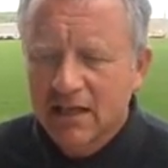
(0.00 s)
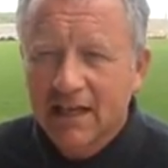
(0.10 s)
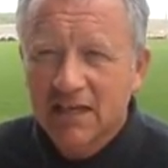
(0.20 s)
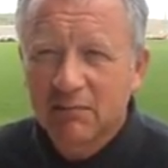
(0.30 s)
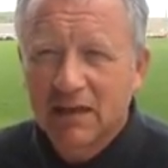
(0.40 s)
he
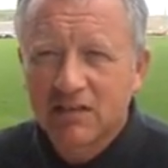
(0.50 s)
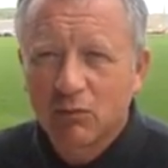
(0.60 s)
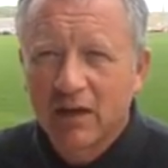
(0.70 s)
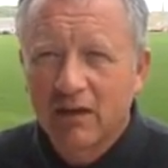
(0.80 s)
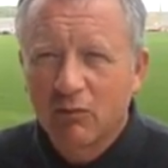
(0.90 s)
gets back
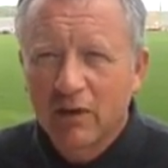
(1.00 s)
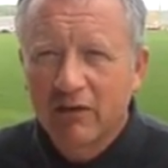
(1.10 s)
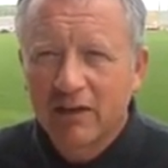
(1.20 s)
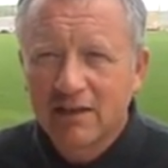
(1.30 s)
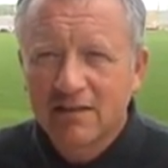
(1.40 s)
to
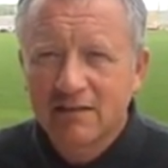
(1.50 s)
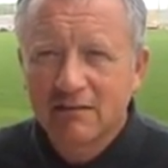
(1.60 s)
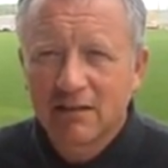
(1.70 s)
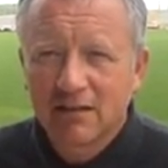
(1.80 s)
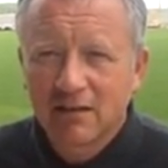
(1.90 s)
where he is,
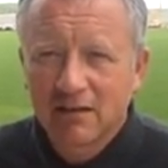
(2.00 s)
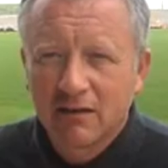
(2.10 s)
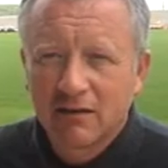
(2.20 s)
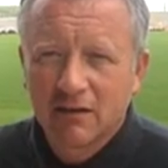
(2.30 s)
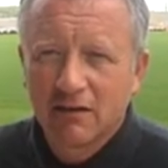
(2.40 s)

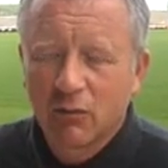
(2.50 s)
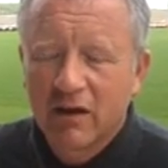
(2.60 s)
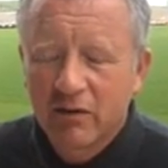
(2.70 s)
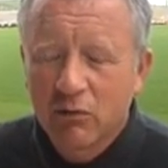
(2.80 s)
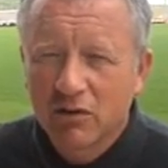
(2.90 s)

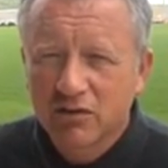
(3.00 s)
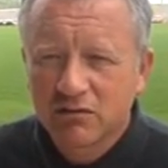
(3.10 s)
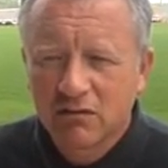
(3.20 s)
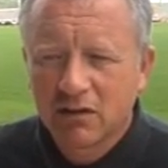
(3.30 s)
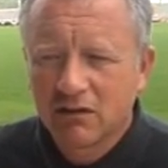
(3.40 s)
where he
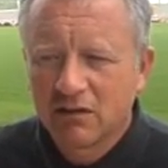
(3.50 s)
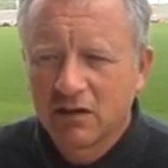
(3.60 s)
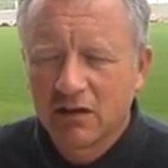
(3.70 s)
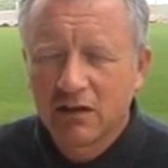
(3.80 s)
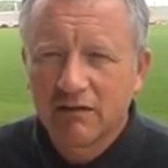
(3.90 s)
was, and
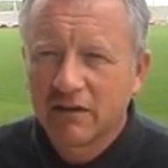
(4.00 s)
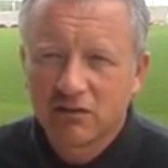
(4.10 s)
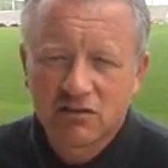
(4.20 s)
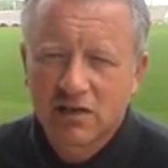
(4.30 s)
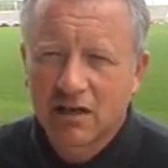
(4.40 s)
if he
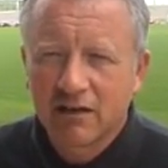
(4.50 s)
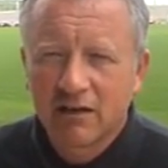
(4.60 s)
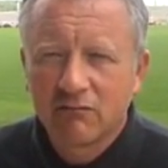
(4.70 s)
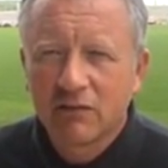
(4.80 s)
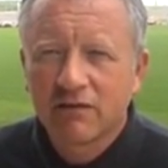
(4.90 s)
does that,
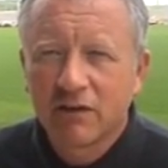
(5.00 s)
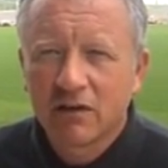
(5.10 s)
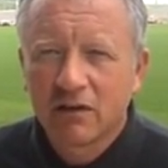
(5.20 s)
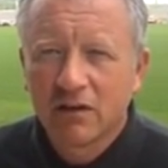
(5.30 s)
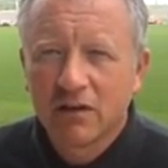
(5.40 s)
then
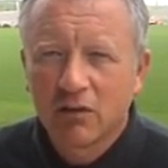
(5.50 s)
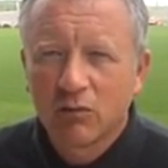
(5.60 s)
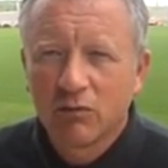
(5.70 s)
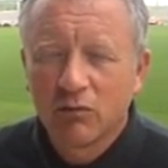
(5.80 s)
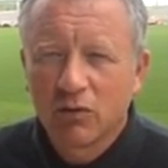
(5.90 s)

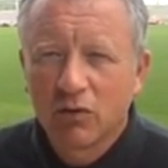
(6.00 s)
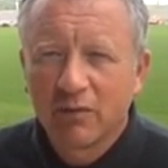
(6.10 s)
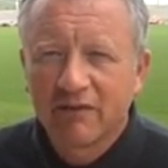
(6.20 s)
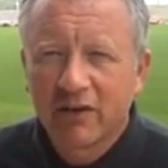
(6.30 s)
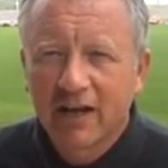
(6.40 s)
we'll all
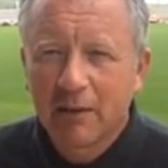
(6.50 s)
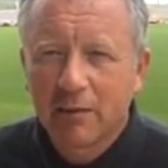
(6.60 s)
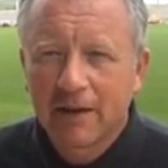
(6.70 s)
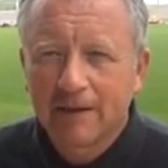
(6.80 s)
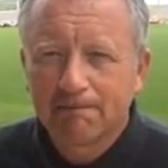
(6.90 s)
be very
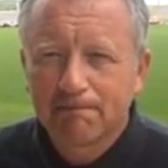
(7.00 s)
happy.